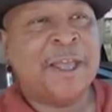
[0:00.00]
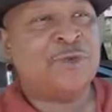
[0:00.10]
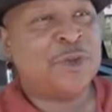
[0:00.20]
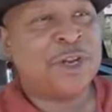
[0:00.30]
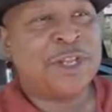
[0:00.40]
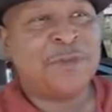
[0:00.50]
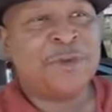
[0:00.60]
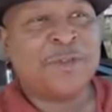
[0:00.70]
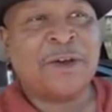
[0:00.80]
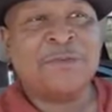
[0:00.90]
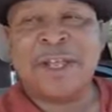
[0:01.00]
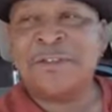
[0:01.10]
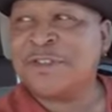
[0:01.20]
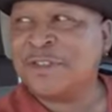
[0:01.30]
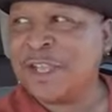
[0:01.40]
And really, without
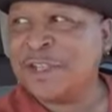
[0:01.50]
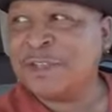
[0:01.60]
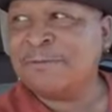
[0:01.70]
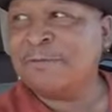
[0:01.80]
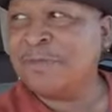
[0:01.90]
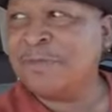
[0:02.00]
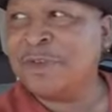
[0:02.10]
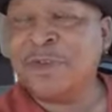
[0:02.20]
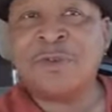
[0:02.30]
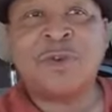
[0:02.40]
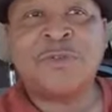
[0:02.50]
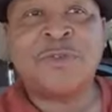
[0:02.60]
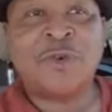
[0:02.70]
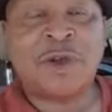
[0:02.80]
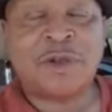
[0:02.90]
manifestation, you don't know
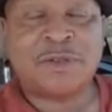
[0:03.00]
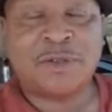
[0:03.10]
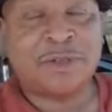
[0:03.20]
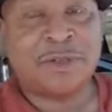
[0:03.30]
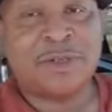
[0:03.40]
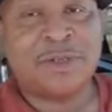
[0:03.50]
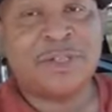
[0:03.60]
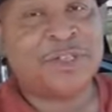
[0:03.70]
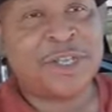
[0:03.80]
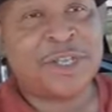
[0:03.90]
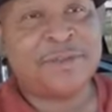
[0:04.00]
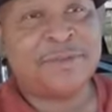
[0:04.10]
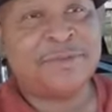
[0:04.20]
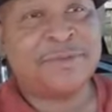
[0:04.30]
if it works until you see it.